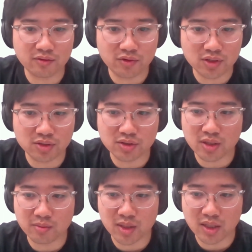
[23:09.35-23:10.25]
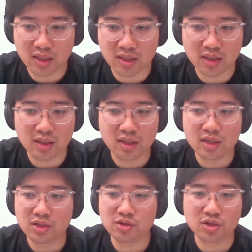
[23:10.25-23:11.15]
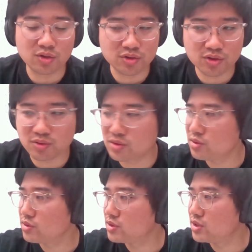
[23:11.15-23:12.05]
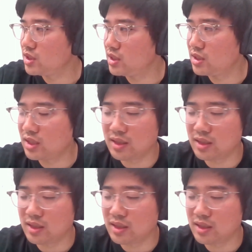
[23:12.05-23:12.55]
features coming in. You can also see